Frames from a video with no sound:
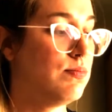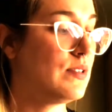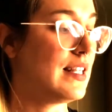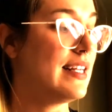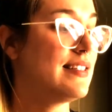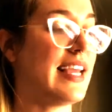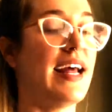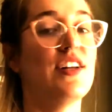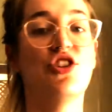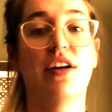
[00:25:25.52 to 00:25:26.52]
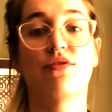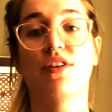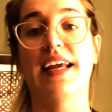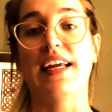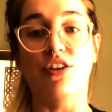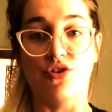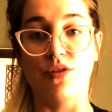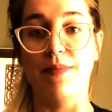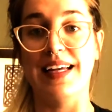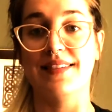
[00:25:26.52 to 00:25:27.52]
Let's get a general angel
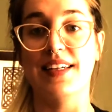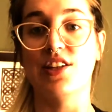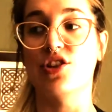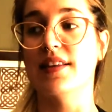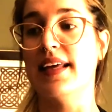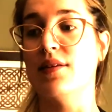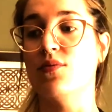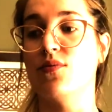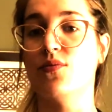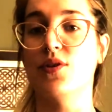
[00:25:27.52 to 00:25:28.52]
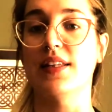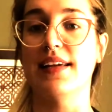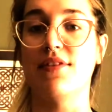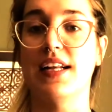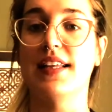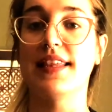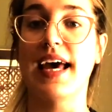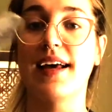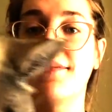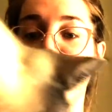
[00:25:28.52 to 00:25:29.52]
message and then we'll leave it at
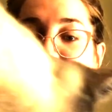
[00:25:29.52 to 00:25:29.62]
that.